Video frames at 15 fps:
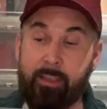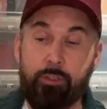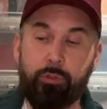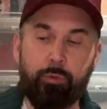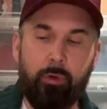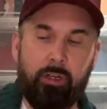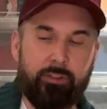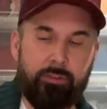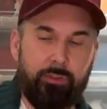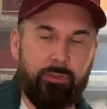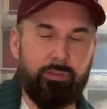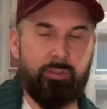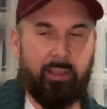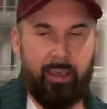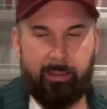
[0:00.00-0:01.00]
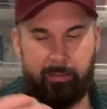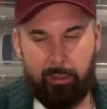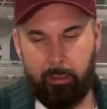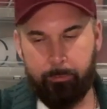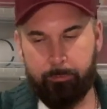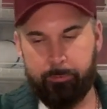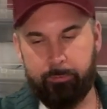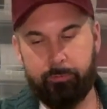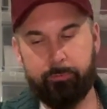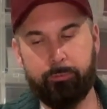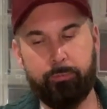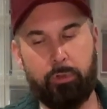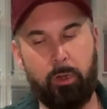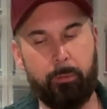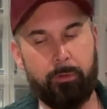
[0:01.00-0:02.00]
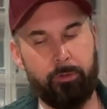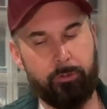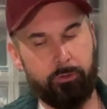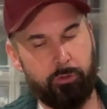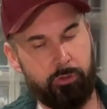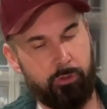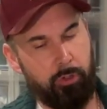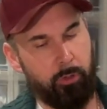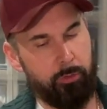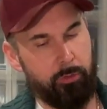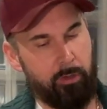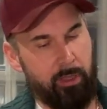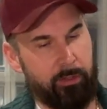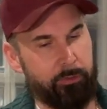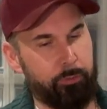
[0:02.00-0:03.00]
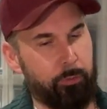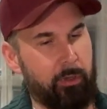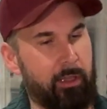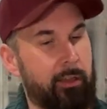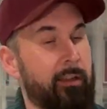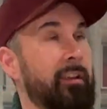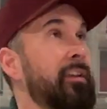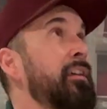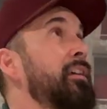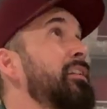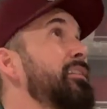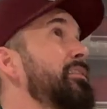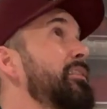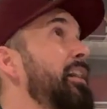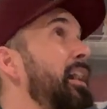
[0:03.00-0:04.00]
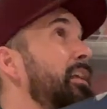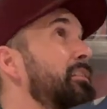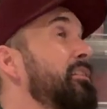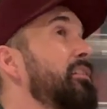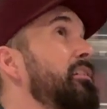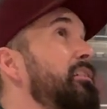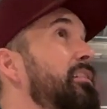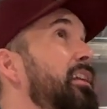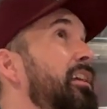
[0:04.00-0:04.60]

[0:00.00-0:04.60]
just wanted to say, I'm probably going to show you as well, that the